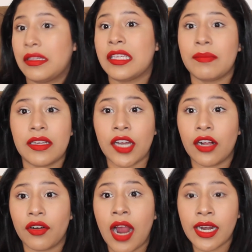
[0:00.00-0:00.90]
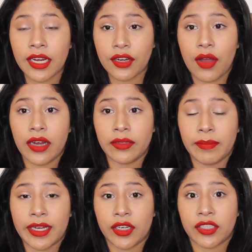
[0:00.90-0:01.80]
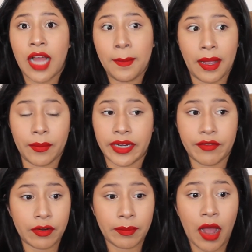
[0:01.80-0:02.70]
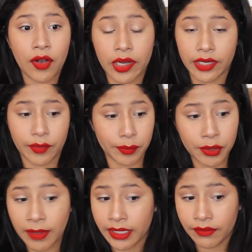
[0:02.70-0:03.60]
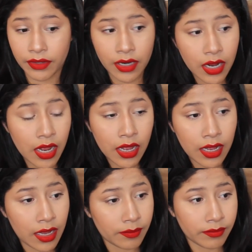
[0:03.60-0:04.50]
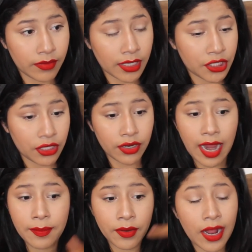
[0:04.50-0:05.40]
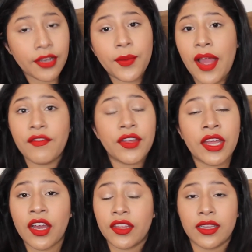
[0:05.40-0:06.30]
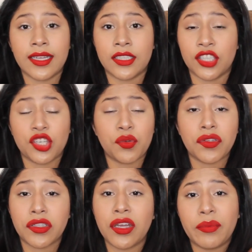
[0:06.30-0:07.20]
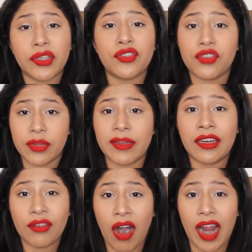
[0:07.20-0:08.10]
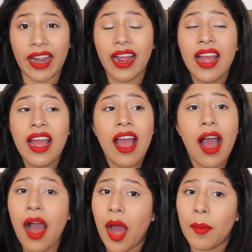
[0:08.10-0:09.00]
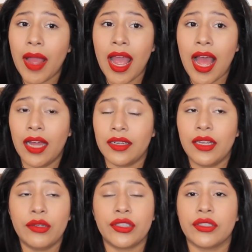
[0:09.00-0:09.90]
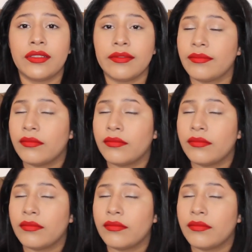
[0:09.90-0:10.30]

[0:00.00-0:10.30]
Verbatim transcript: see my child cry and I didn't know how to make her stop. I would give her a bottle, I'd give her boob, I'd give her, um, i change her diaper, i do everything on the list and she would still be screaming and crying. Um, and it was just